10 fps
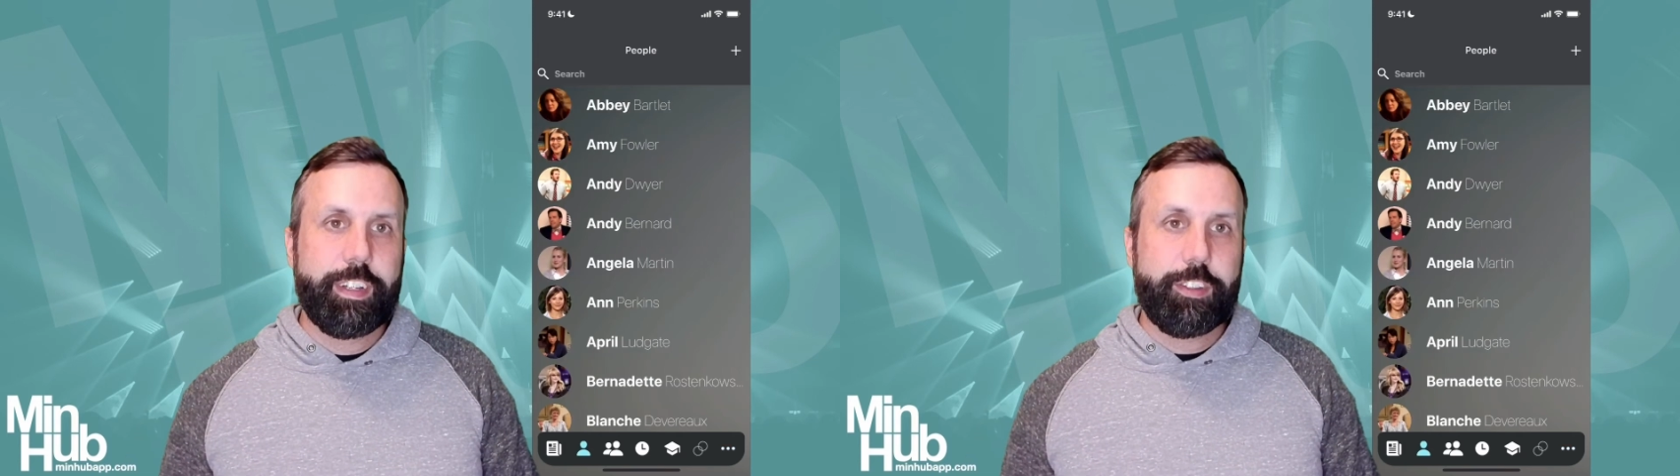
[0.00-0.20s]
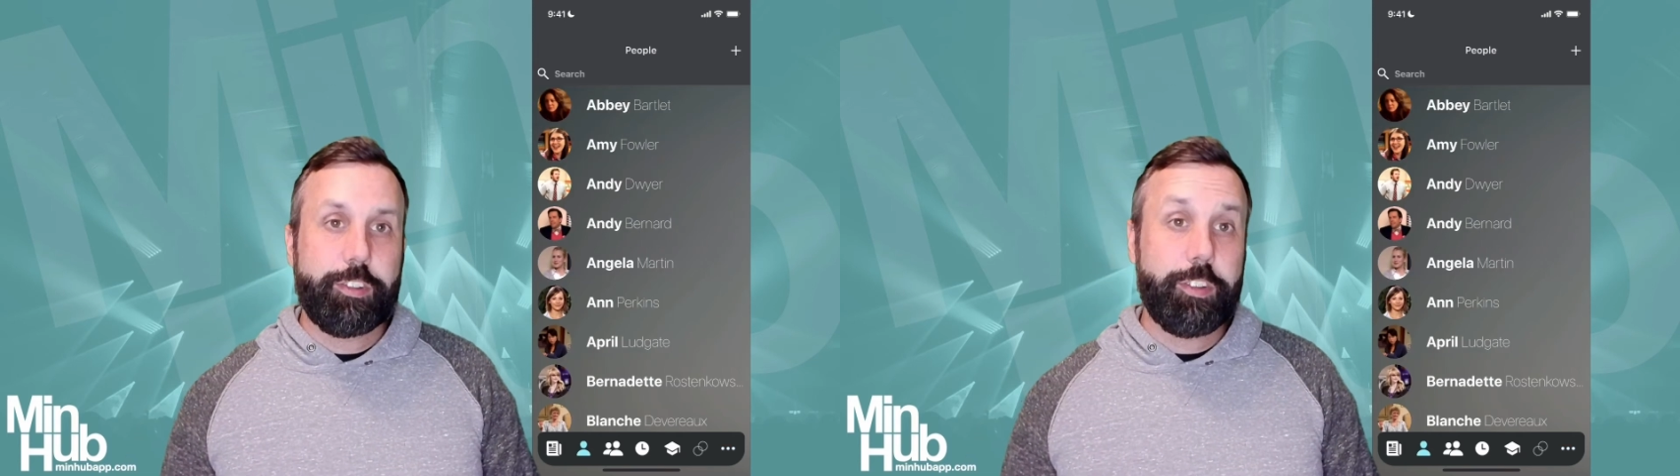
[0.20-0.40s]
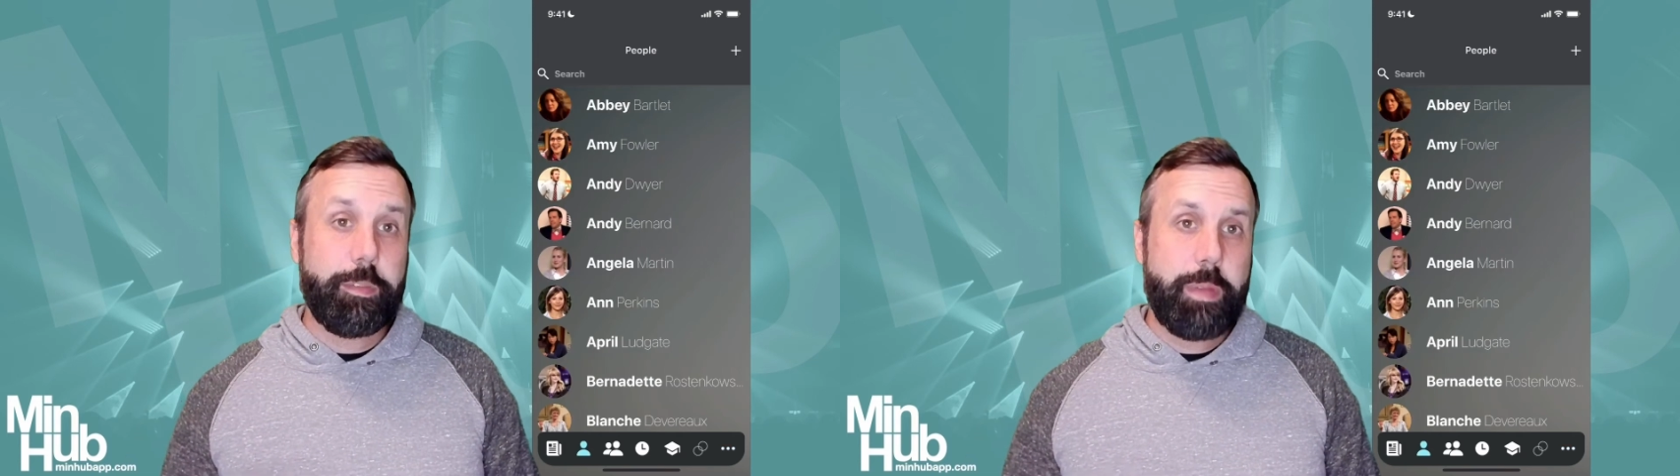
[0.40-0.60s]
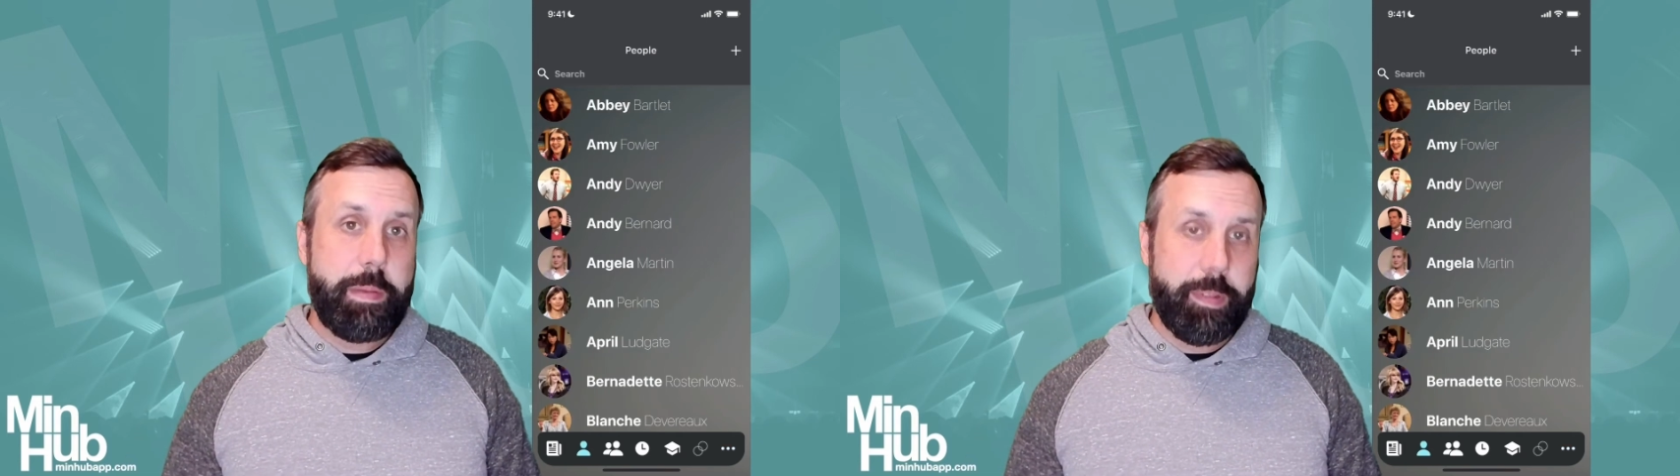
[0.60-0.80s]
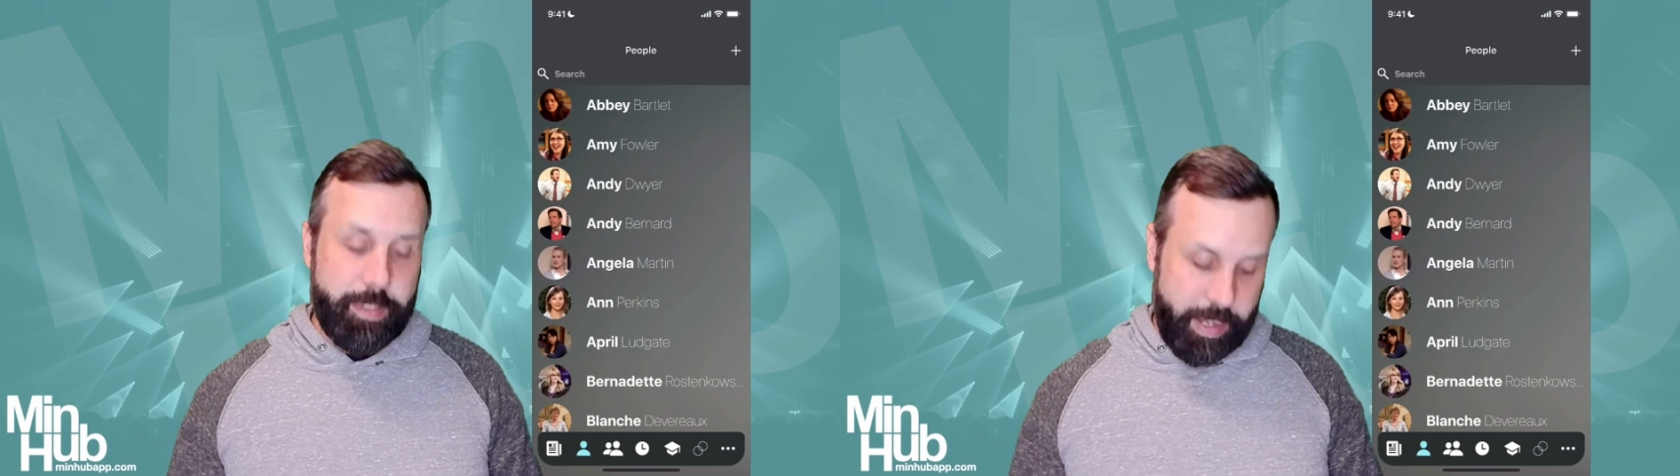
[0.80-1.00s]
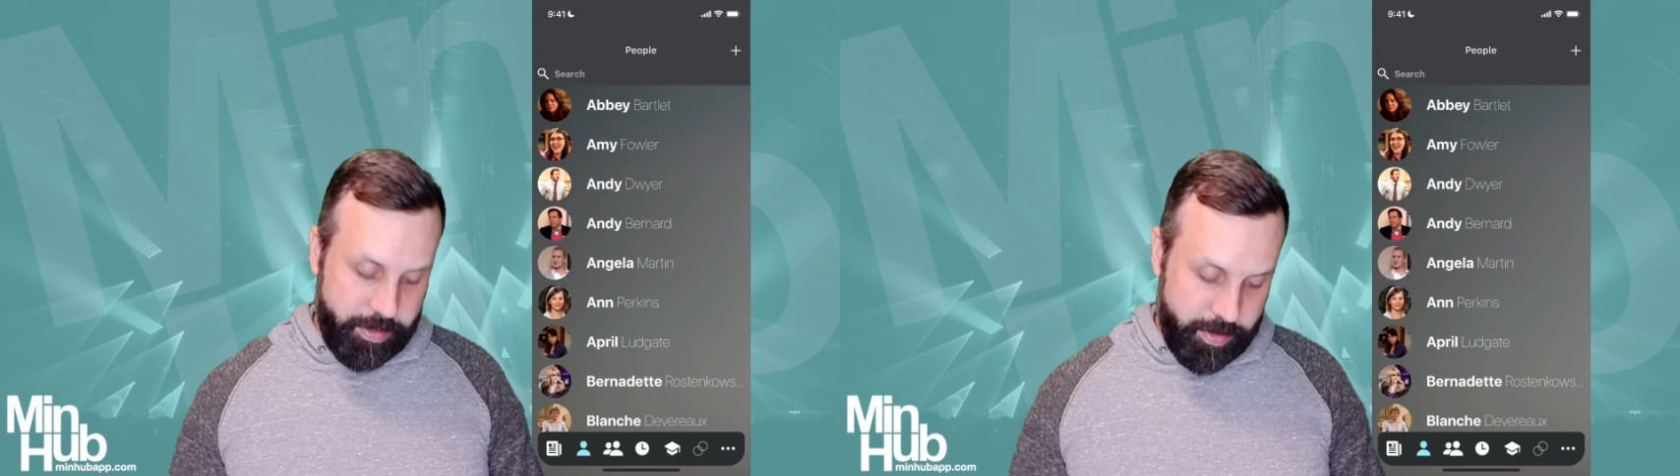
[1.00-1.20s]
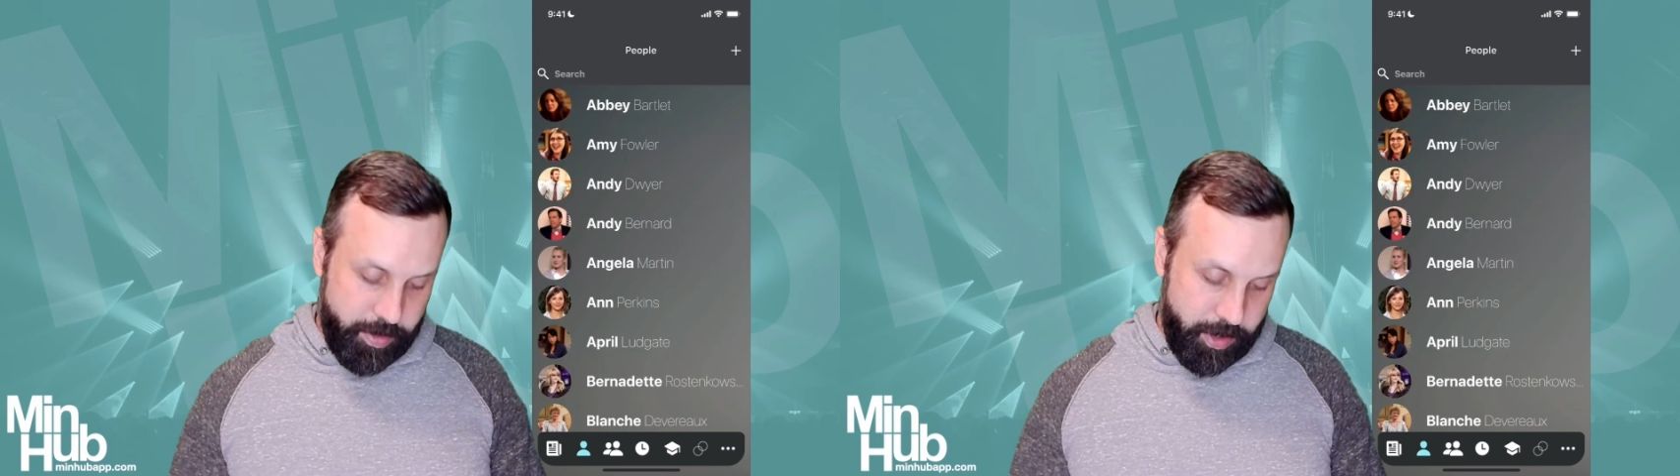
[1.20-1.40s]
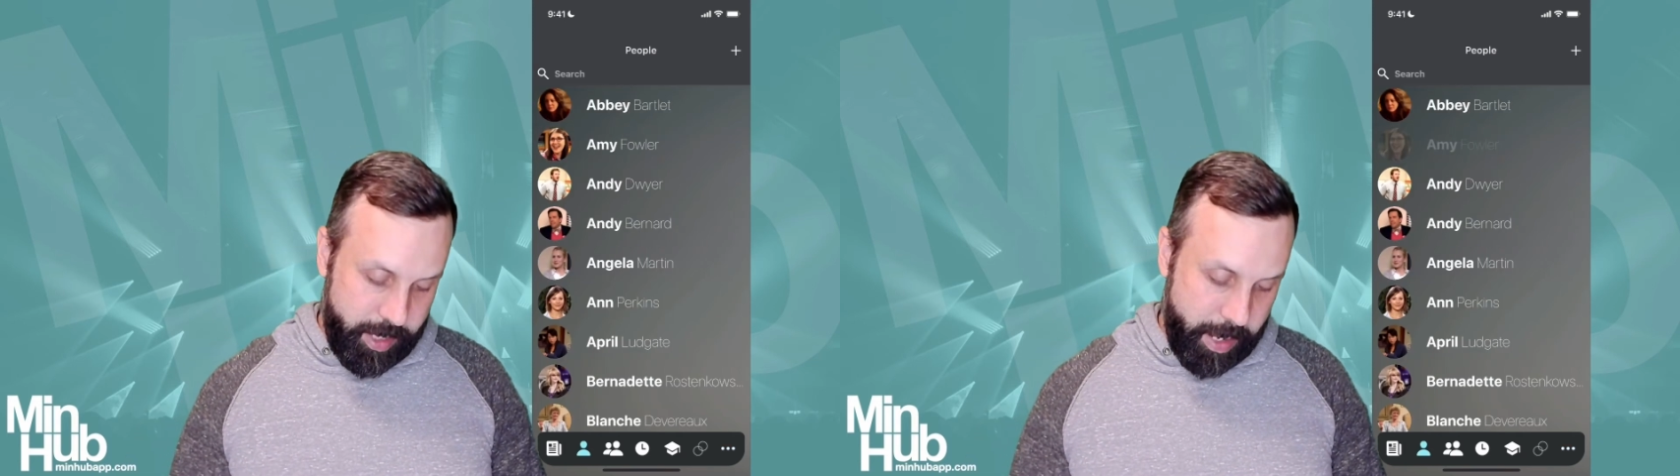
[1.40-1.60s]
So in the people section,
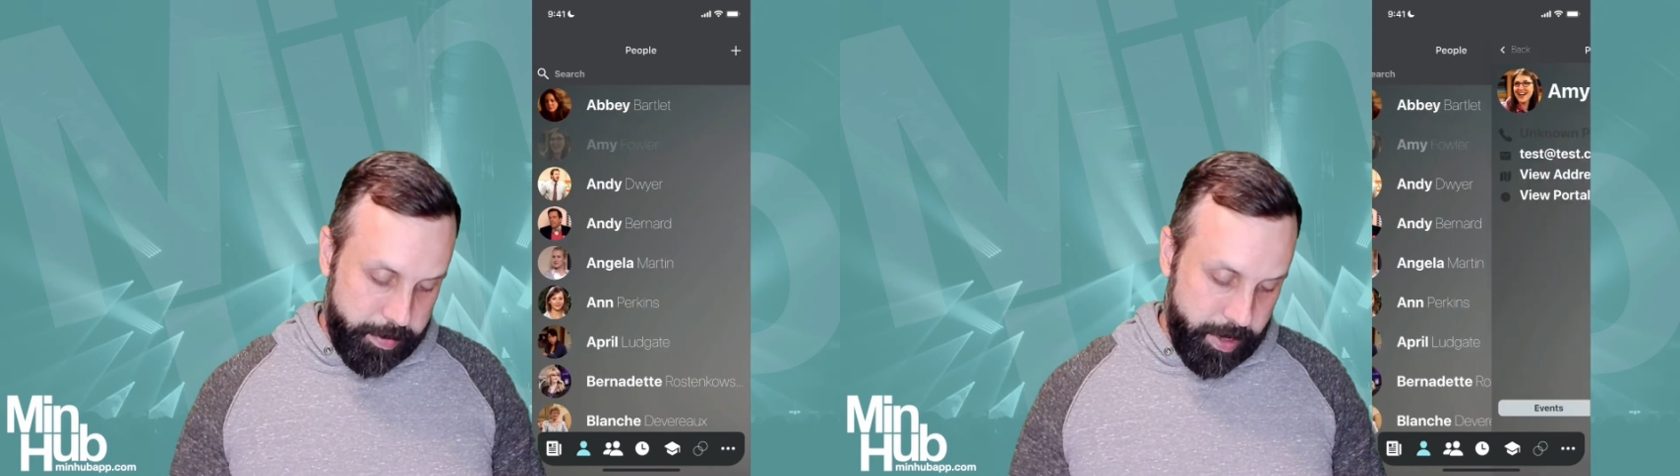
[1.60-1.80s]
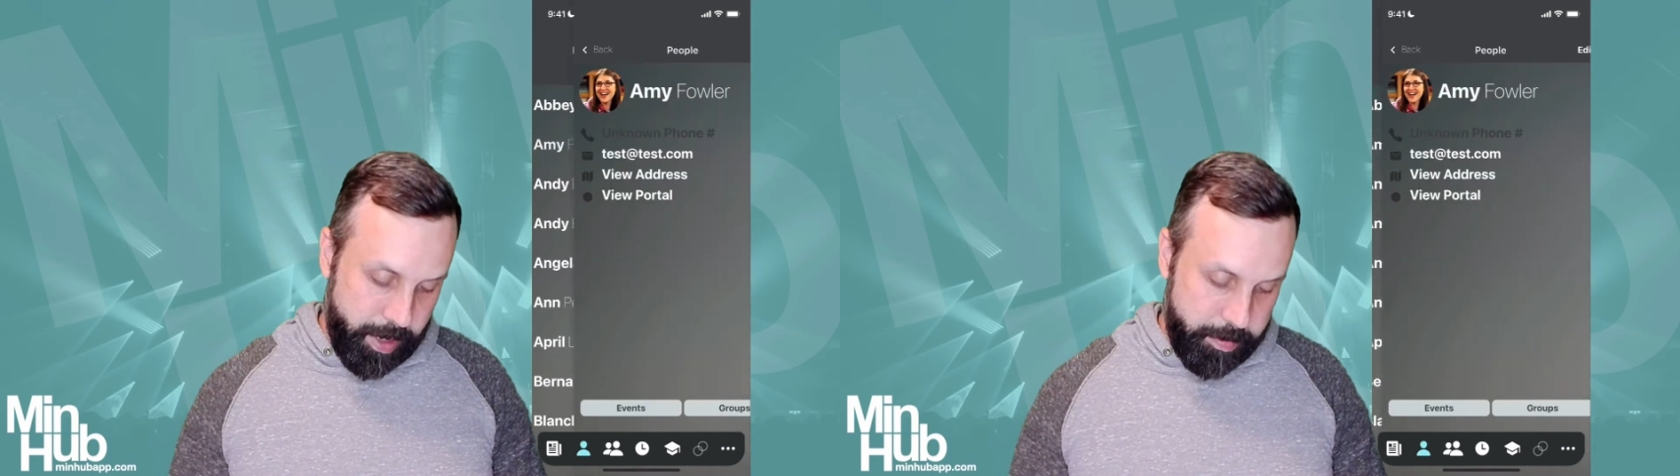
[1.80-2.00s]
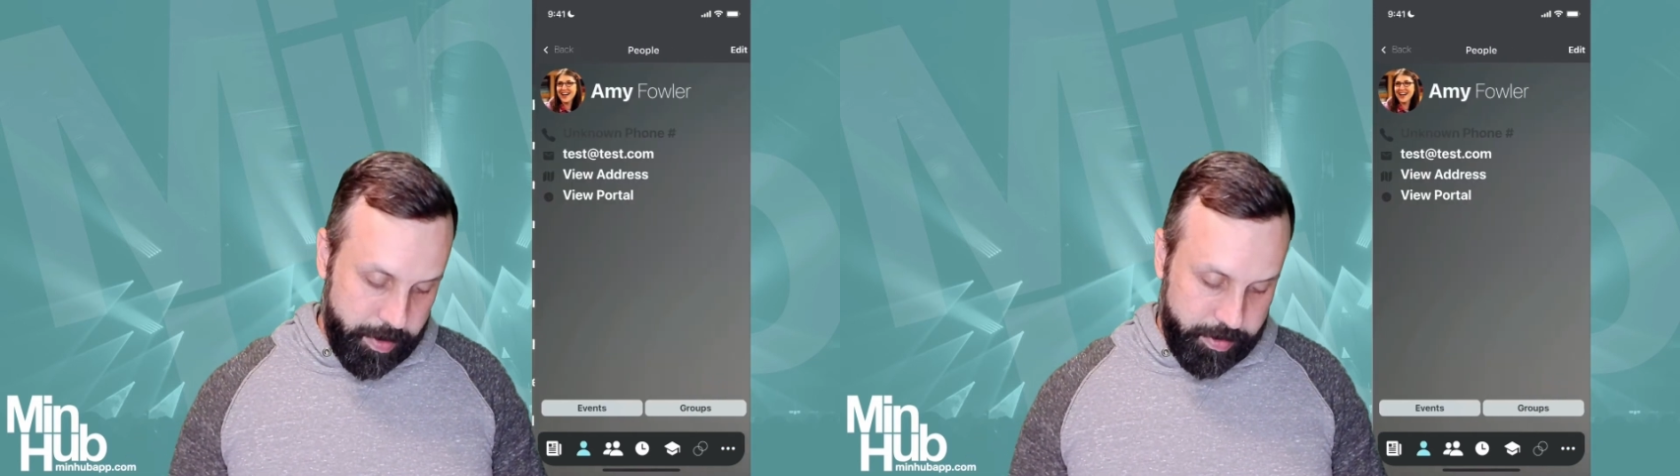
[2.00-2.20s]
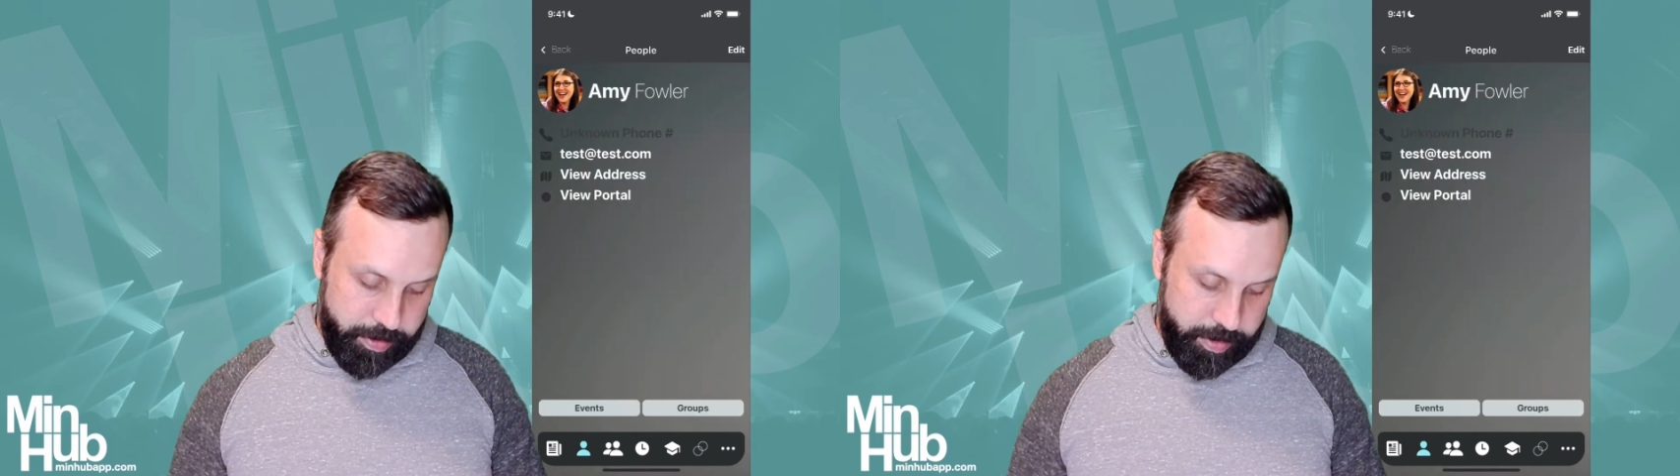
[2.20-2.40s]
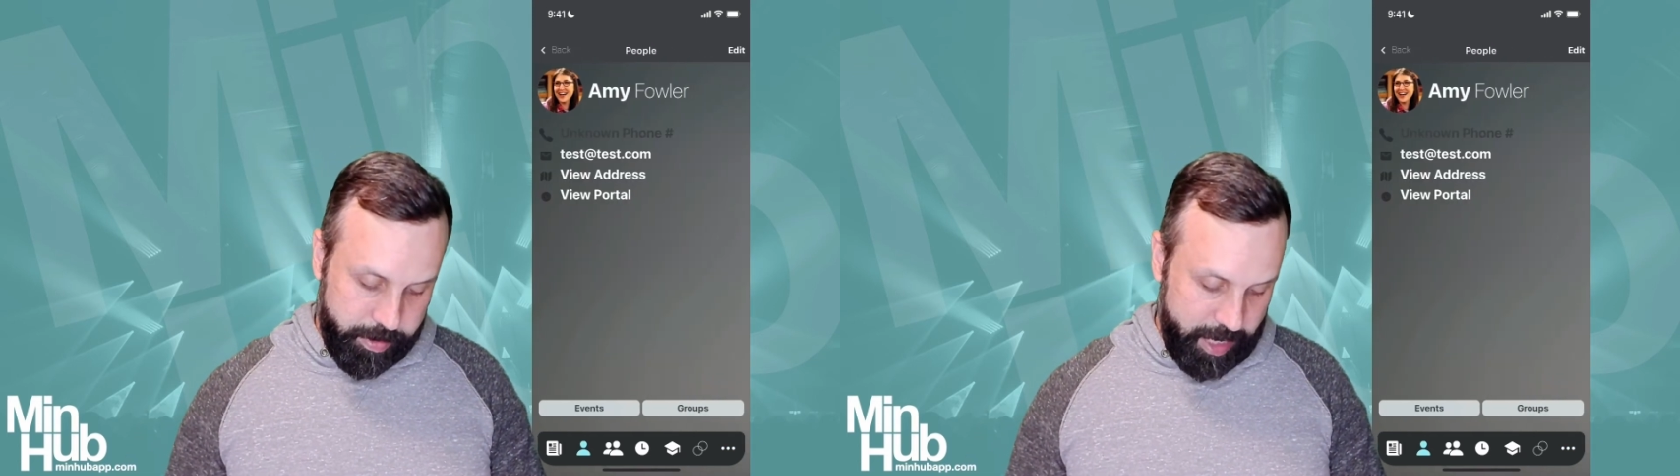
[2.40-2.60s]
you can tap on any person,